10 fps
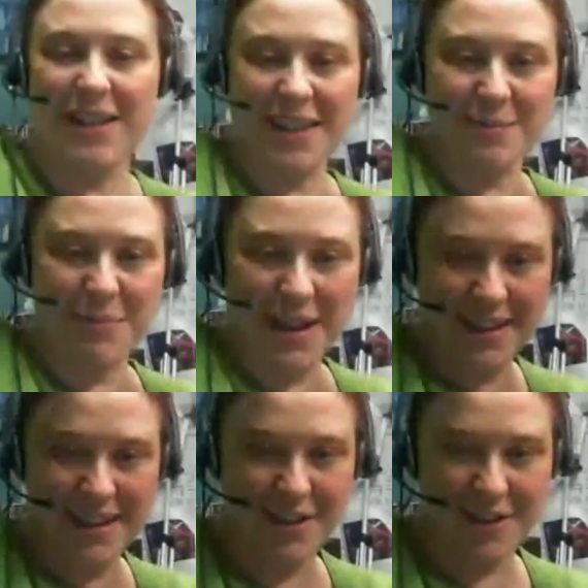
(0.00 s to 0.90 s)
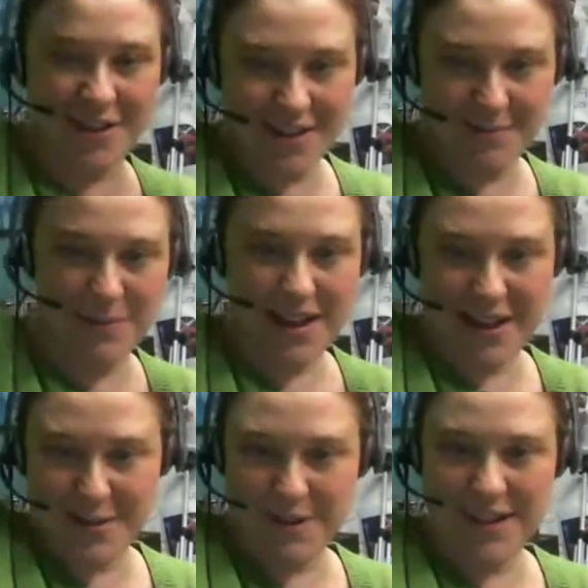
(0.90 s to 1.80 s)
thing back here
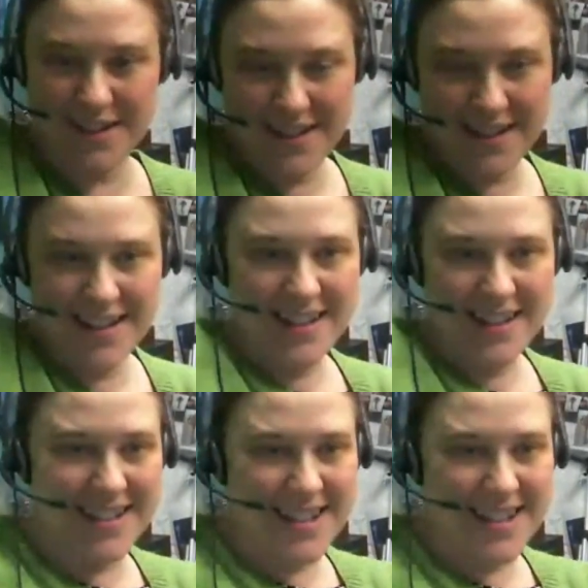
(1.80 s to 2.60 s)
behind me is